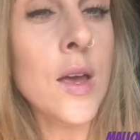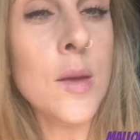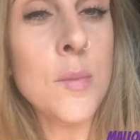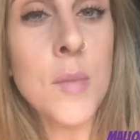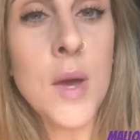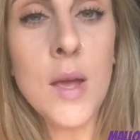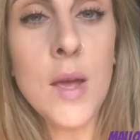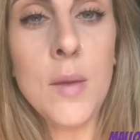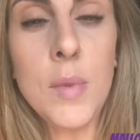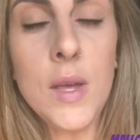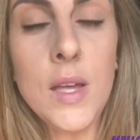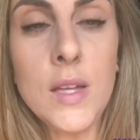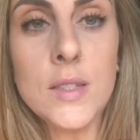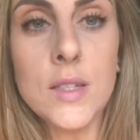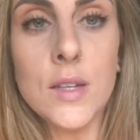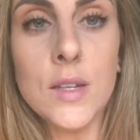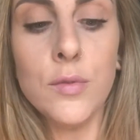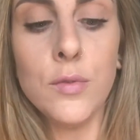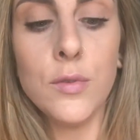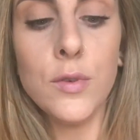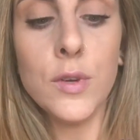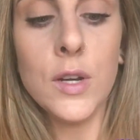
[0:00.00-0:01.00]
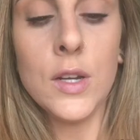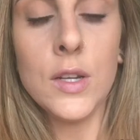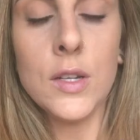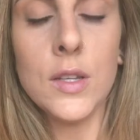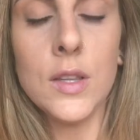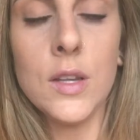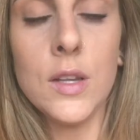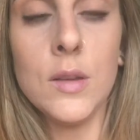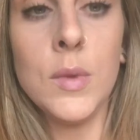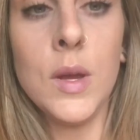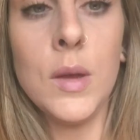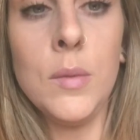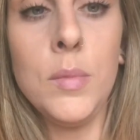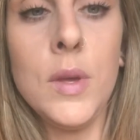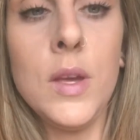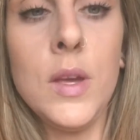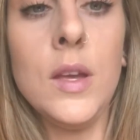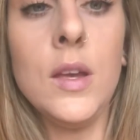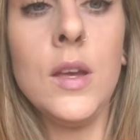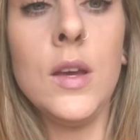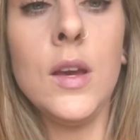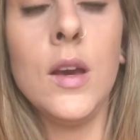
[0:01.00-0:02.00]
it might be different. There might
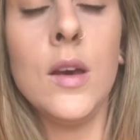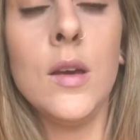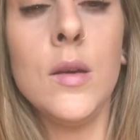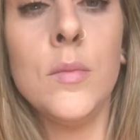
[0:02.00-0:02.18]
be